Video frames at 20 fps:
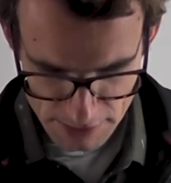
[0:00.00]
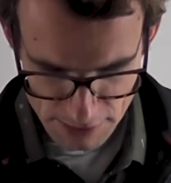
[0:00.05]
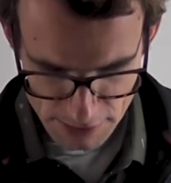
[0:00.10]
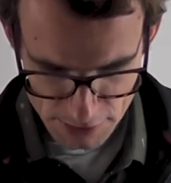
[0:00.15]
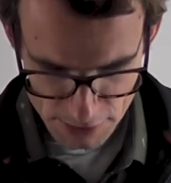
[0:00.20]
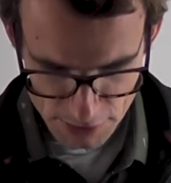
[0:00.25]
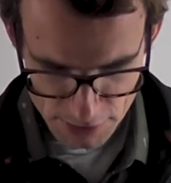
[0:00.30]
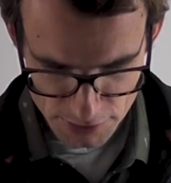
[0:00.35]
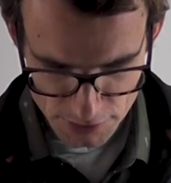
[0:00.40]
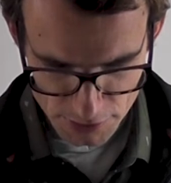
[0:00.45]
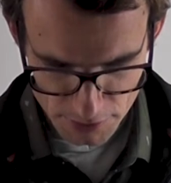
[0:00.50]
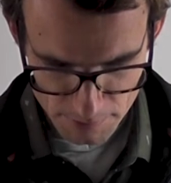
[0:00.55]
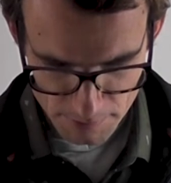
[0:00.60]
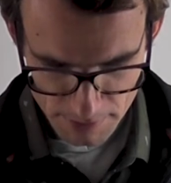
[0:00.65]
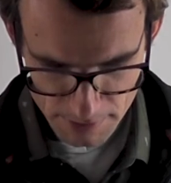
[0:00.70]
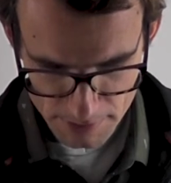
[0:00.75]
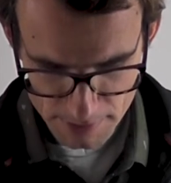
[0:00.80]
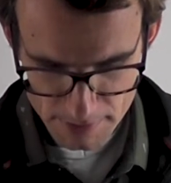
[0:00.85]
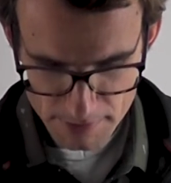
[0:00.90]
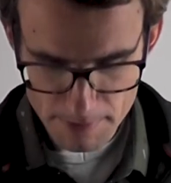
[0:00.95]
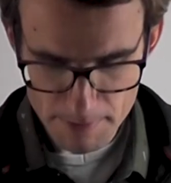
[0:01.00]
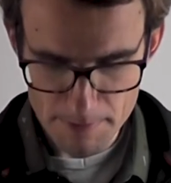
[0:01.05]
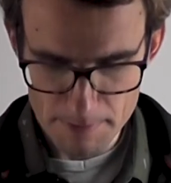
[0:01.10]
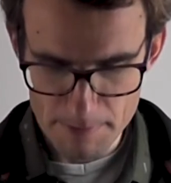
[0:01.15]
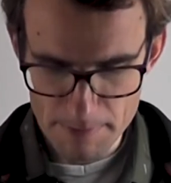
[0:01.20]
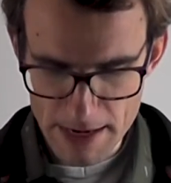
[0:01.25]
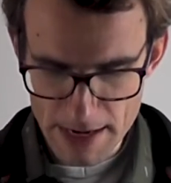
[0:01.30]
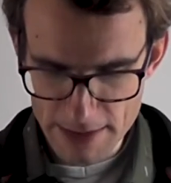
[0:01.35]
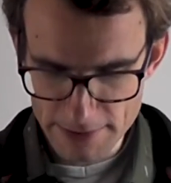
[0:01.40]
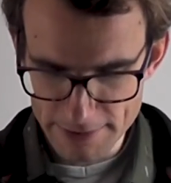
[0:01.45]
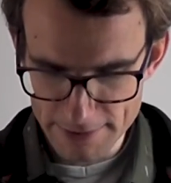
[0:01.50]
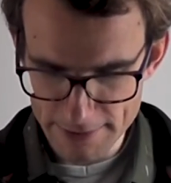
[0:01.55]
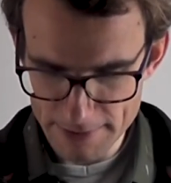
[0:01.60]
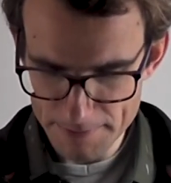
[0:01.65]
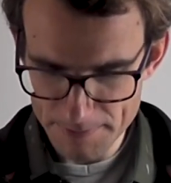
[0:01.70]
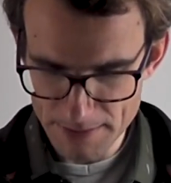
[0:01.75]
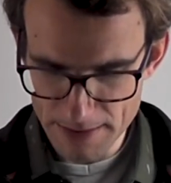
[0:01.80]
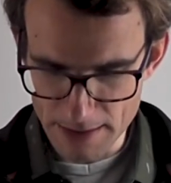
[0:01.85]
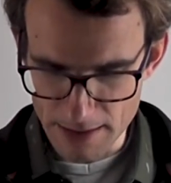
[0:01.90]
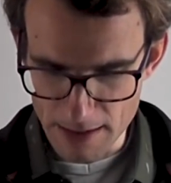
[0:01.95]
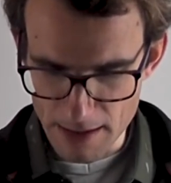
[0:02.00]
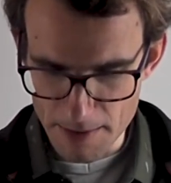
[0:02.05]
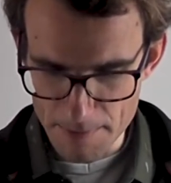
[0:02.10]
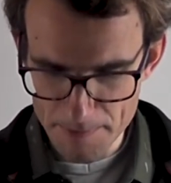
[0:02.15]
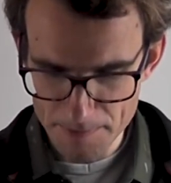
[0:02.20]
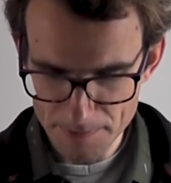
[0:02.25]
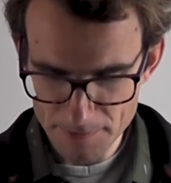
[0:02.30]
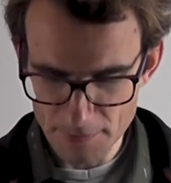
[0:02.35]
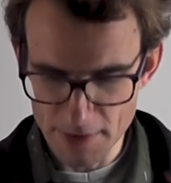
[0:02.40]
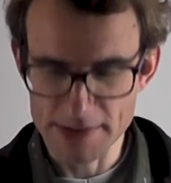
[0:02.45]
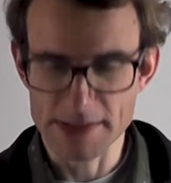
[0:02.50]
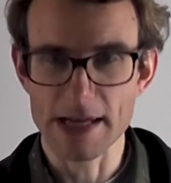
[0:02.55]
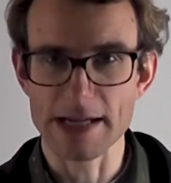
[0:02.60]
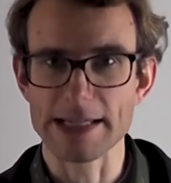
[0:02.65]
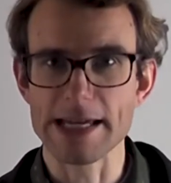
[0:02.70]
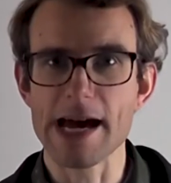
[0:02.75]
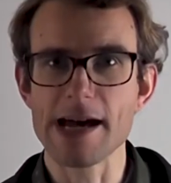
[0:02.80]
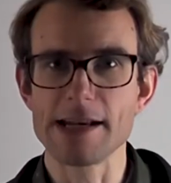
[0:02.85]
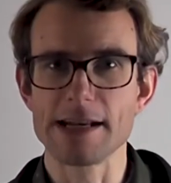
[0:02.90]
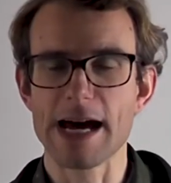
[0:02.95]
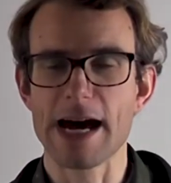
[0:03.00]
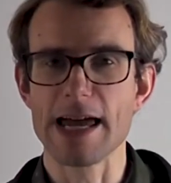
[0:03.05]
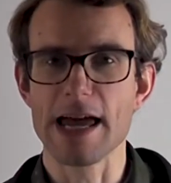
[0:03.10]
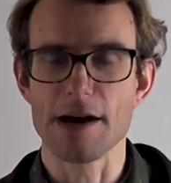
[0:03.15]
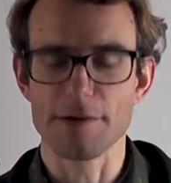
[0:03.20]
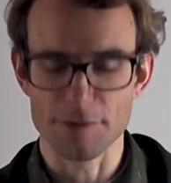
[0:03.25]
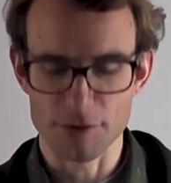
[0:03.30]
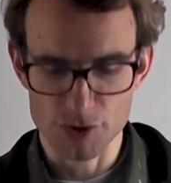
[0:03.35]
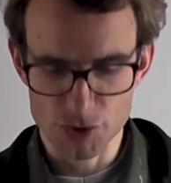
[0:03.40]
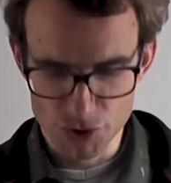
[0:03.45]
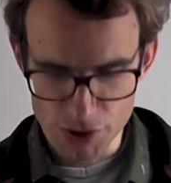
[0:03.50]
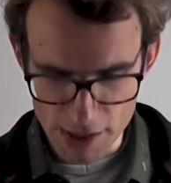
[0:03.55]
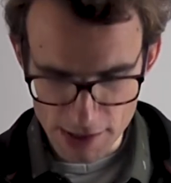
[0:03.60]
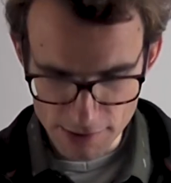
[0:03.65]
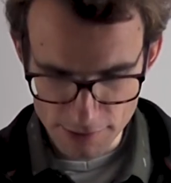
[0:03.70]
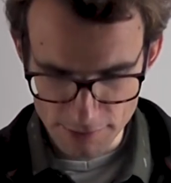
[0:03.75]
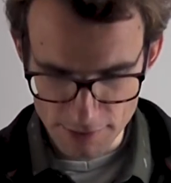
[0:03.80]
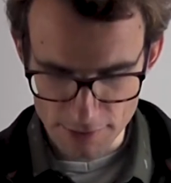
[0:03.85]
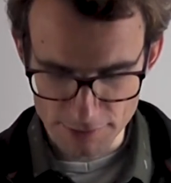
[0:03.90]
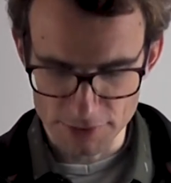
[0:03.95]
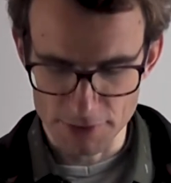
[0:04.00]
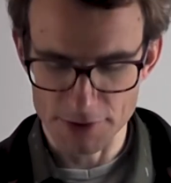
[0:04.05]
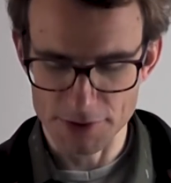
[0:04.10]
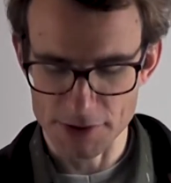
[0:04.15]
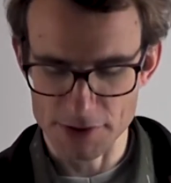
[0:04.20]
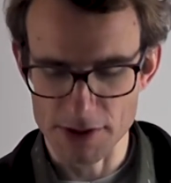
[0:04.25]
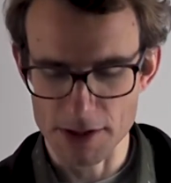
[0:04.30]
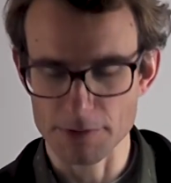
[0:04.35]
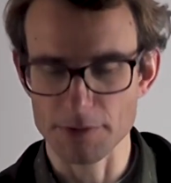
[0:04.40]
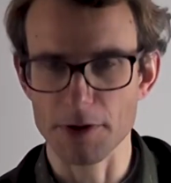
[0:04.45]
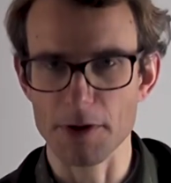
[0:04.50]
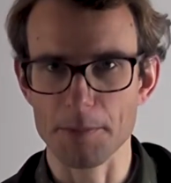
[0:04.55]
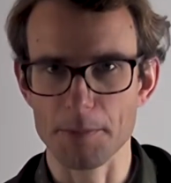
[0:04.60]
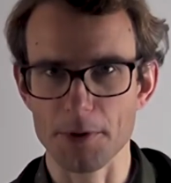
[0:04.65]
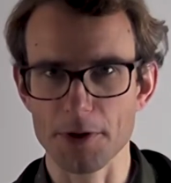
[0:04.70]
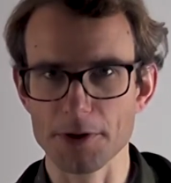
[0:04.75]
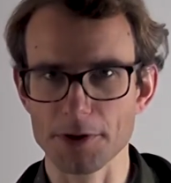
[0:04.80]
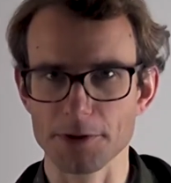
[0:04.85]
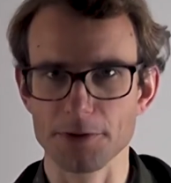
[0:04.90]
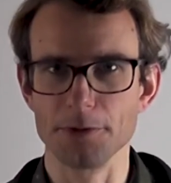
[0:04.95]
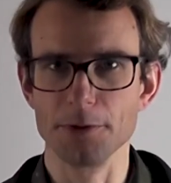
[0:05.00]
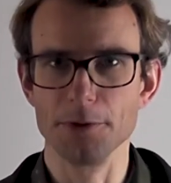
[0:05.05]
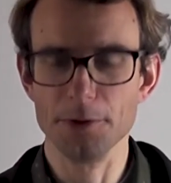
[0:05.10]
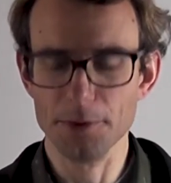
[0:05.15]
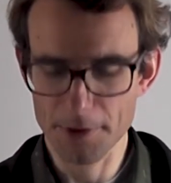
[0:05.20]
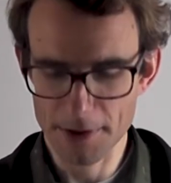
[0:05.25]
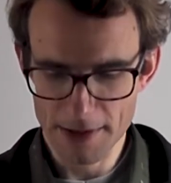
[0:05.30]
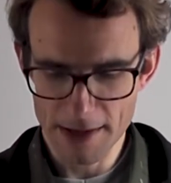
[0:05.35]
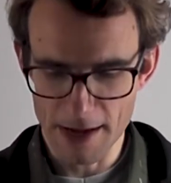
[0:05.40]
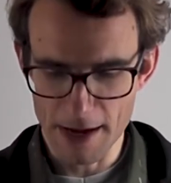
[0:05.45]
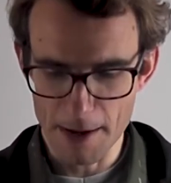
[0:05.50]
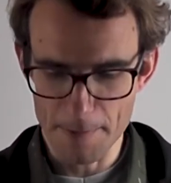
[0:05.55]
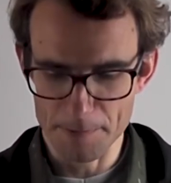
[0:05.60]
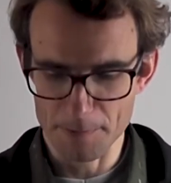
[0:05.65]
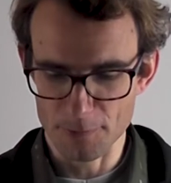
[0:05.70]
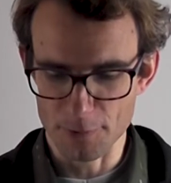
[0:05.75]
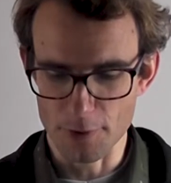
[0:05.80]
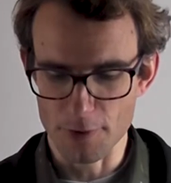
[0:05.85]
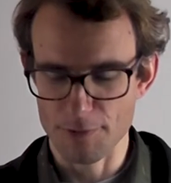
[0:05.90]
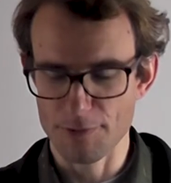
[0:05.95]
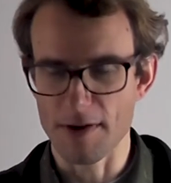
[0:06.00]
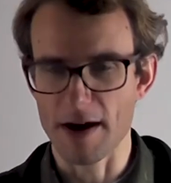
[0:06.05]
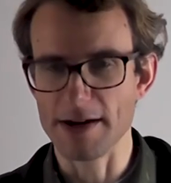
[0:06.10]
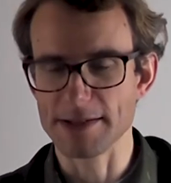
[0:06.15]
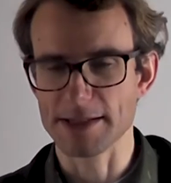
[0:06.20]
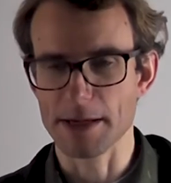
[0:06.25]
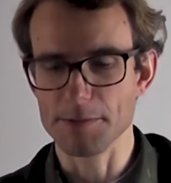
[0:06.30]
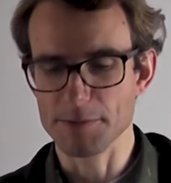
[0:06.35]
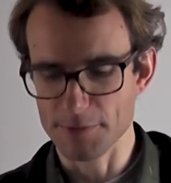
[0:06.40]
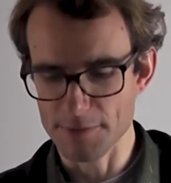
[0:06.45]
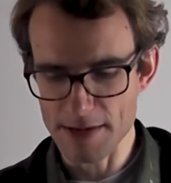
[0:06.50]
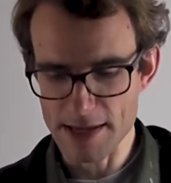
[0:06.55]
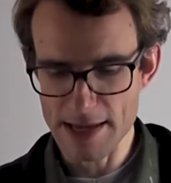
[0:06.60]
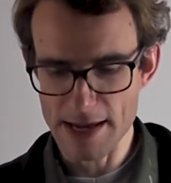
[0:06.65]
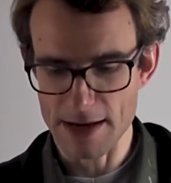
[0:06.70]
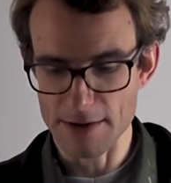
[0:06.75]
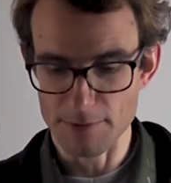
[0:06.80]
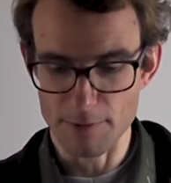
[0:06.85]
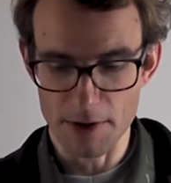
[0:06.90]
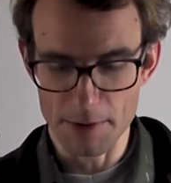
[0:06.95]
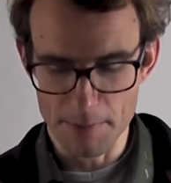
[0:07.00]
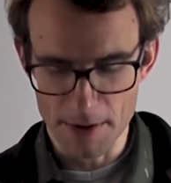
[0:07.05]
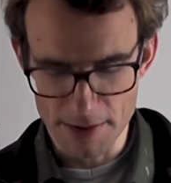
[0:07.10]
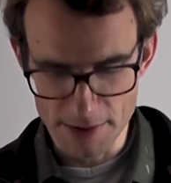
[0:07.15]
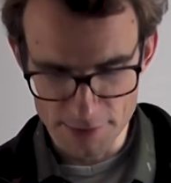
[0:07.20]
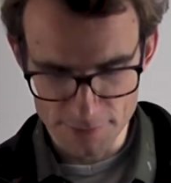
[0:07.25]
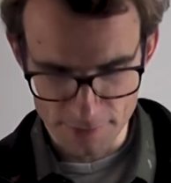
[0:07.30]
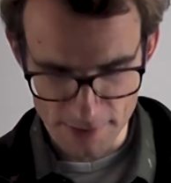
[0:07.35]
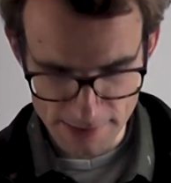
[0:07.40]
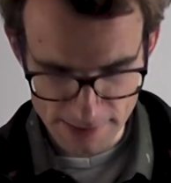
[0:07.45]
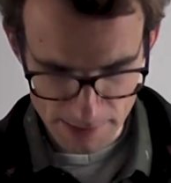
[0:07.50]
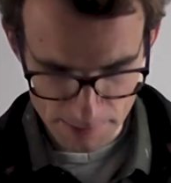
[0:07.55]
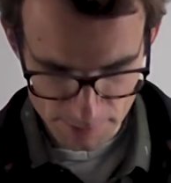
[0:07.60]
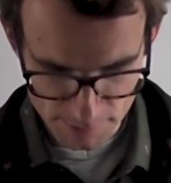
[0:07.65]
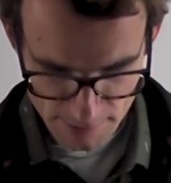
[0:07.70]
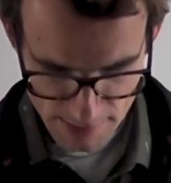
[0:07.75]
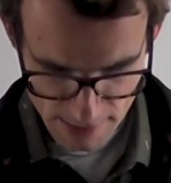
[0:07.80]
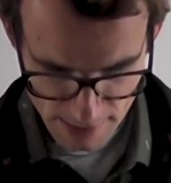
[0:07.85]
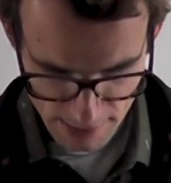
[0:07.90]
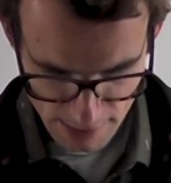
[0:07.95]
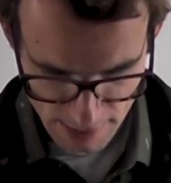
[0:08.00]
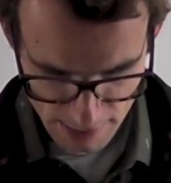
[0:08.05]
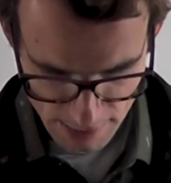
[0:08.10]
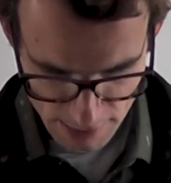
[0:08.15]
just some math. Right, again, I have a chain, not a chain rule, a product rule for phi times V and 1 minus phi times V.